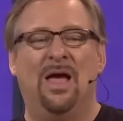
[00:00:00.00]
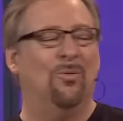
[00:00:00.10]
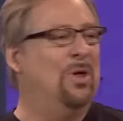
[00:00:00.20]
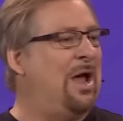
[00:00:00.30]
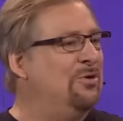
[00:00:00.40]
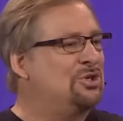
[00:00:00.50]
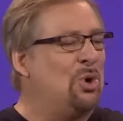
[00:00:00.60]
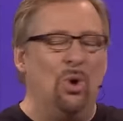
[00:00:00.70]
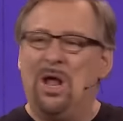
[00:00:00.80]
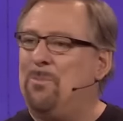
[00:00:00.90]
when I was
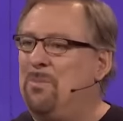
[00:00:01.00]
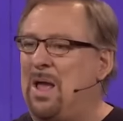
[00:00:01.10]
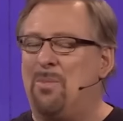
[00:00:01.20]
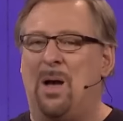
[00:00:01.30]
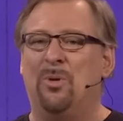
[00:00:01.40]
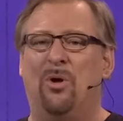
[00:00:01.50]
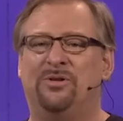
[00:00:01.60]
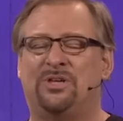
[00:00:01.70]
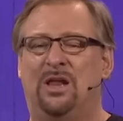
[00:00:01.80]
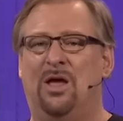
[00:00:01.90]
growing up, my mom would
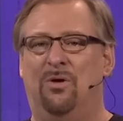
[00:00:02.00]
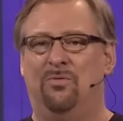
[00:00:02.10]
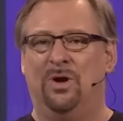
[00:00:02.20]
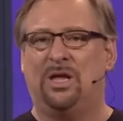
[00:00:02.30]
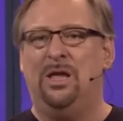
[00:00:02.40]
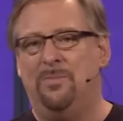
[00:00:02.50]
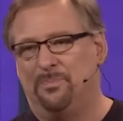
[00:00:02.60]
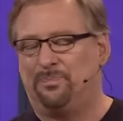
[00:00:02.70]
always say, now, Ricky,